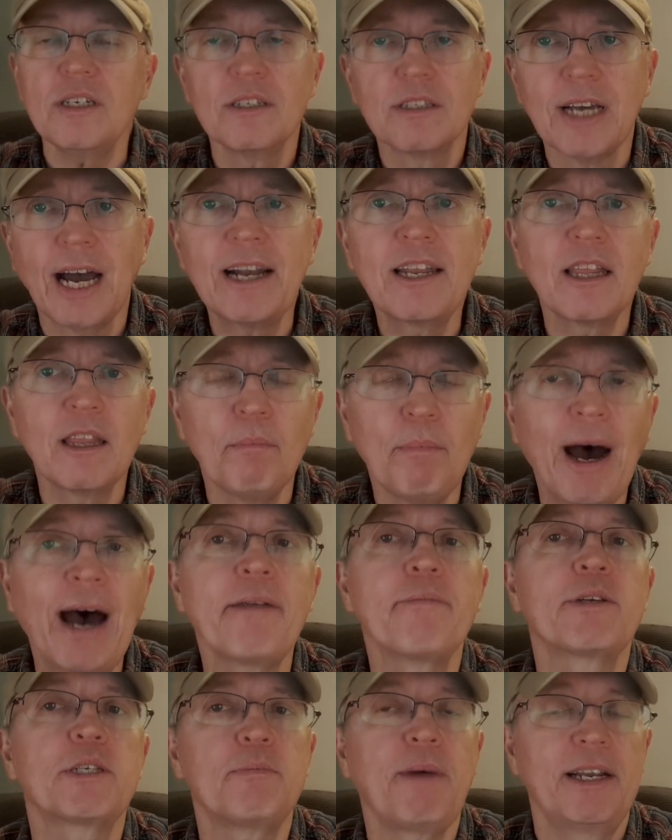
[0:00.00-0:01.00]
Tied to the
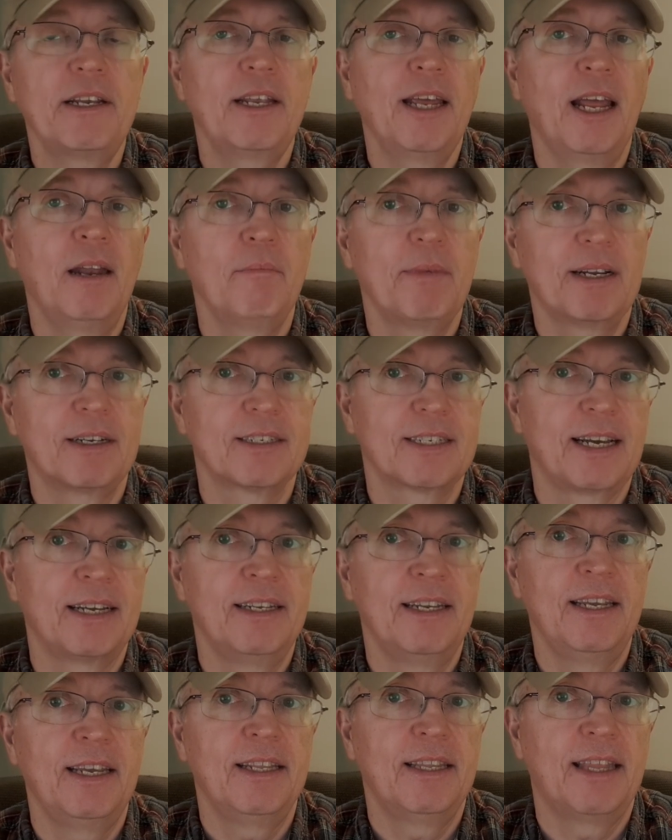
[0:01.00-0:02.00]
bottom is my tent because I
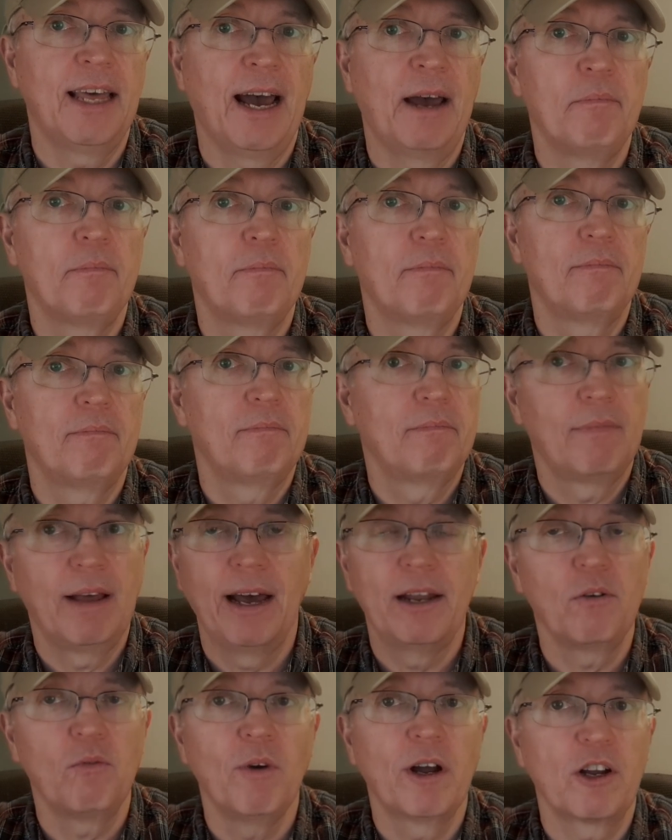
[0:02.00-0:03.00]
need that.
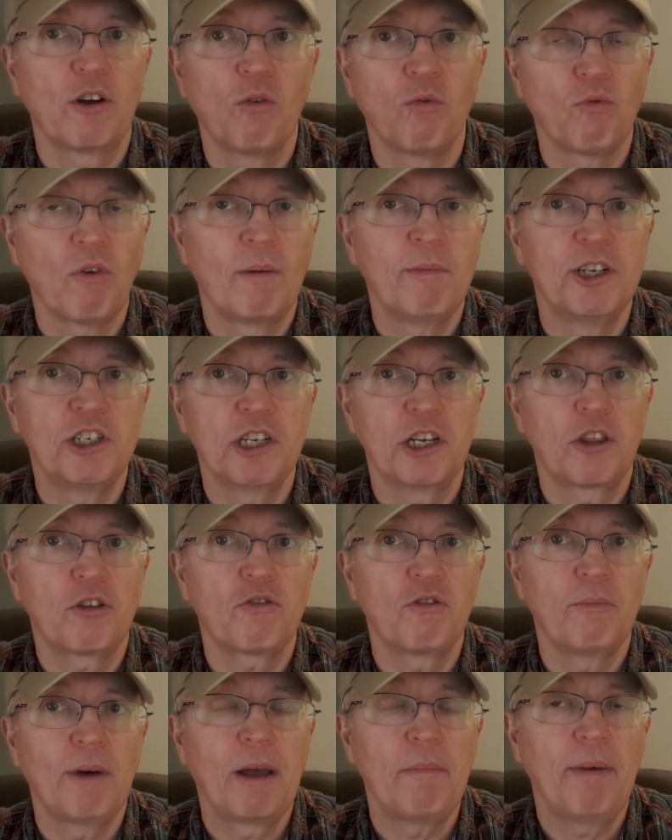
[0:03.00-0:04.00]
I don't want to go rummaging
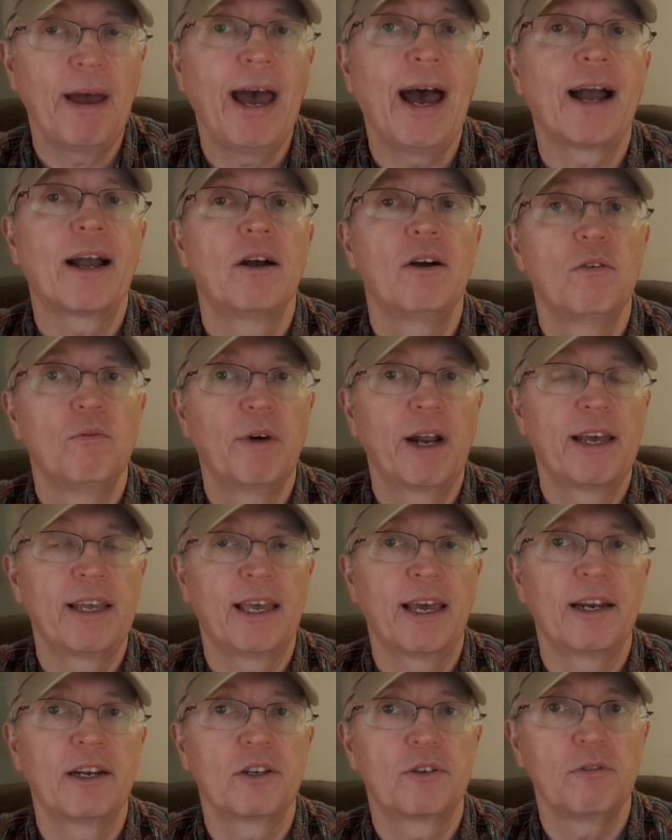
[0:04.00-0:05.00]
through my pack. When I
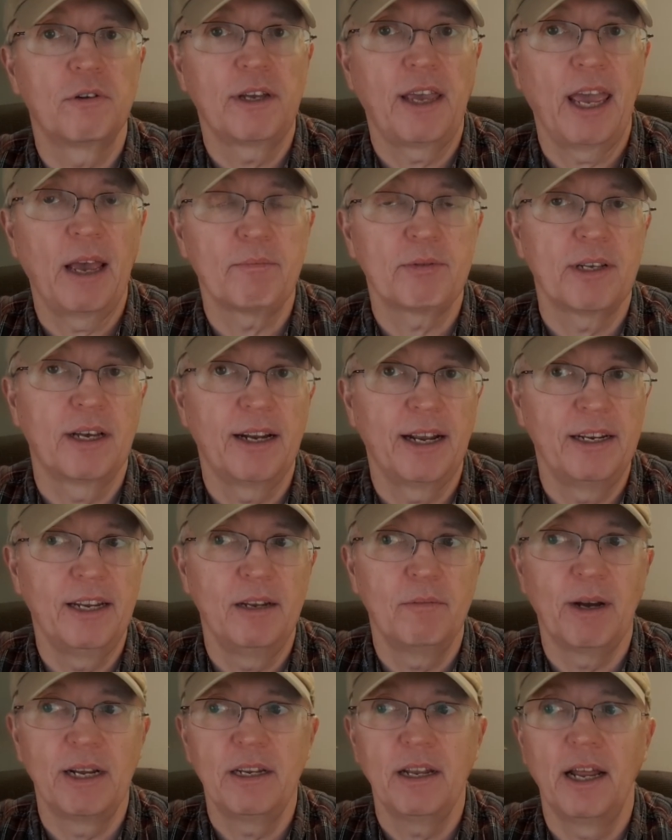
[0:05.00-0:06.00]
get into a campsite, I
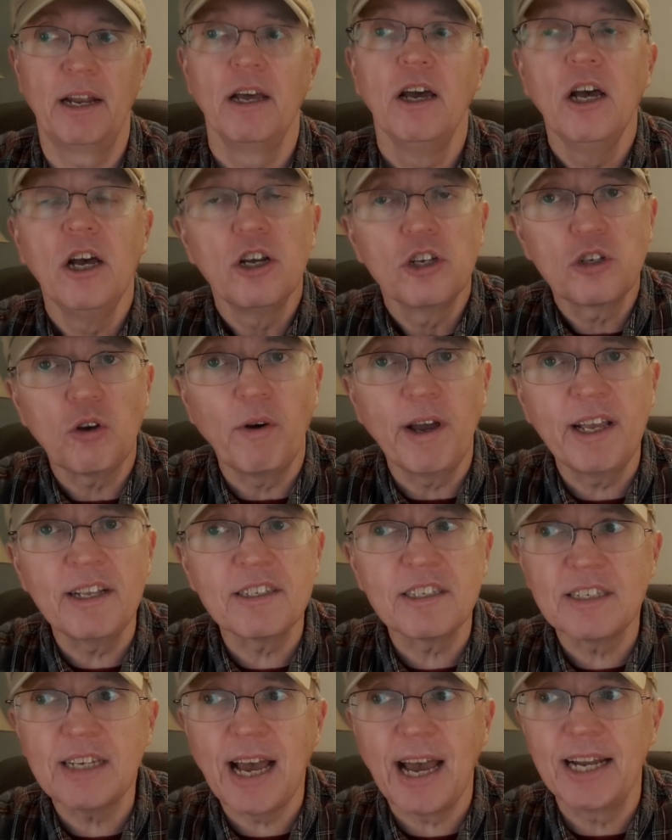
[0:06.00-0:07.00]
need my tent. So
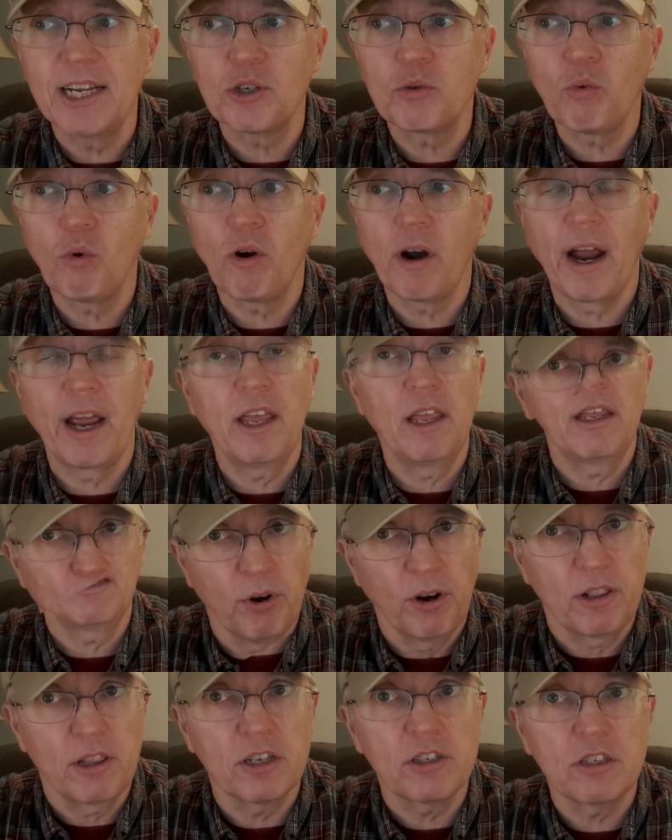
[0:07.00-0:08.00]
inside is where I
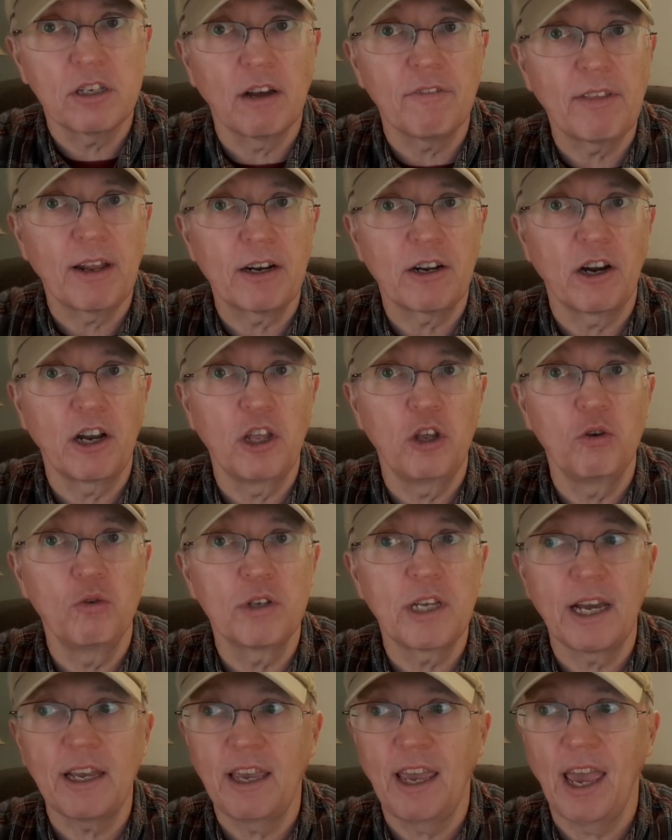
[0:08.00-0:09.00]
put the stuff that I'm going to
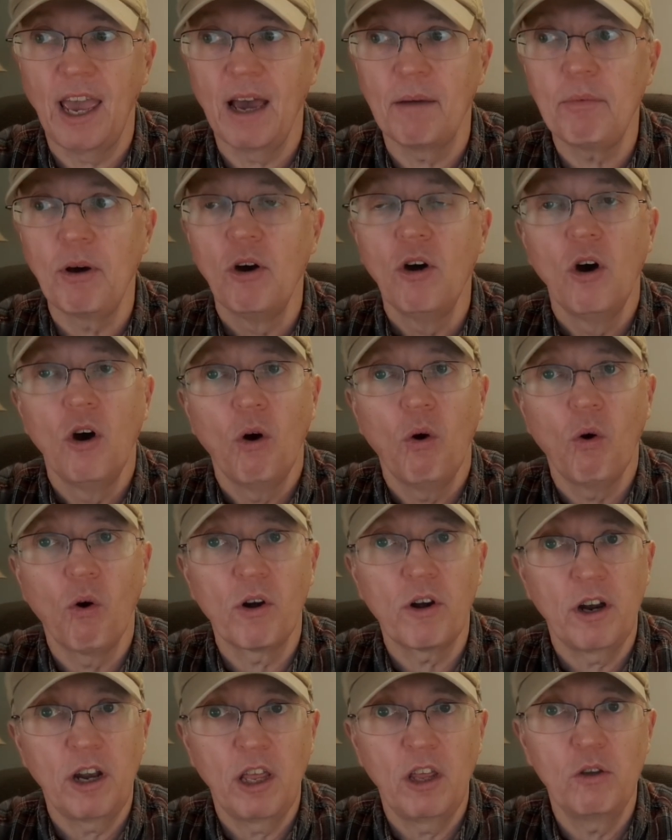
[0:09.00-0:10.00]
use at camp or
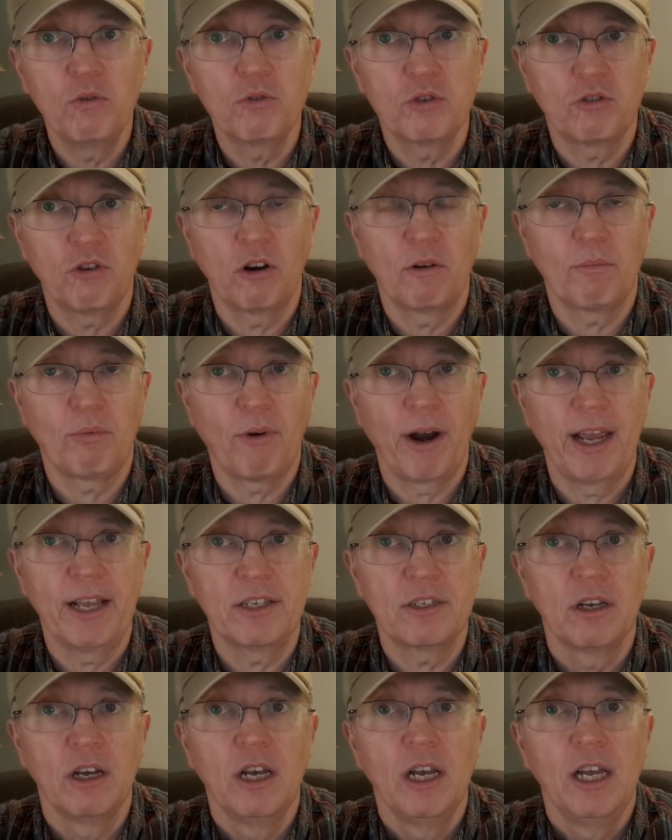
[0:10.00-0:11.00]
I'm going to use during
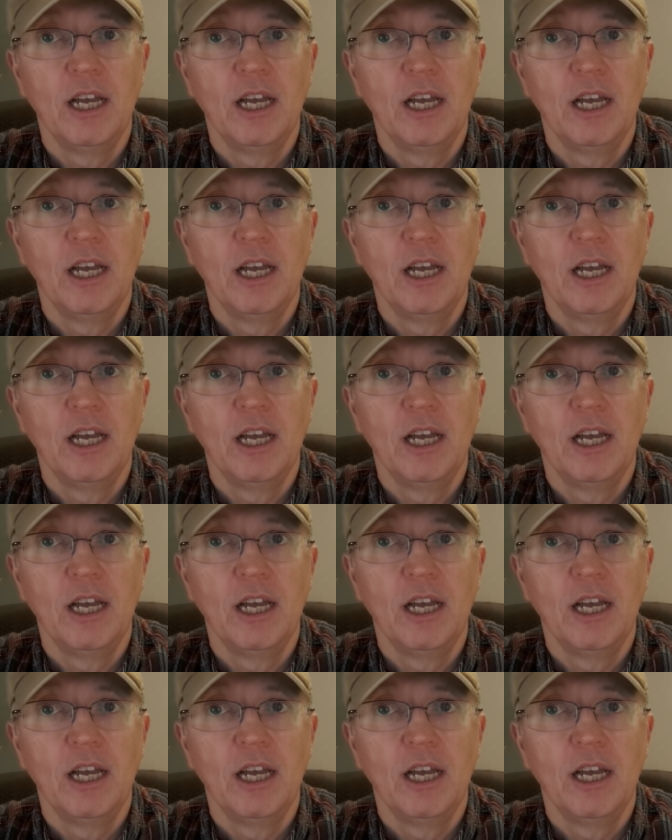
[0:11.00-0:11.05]
breaks.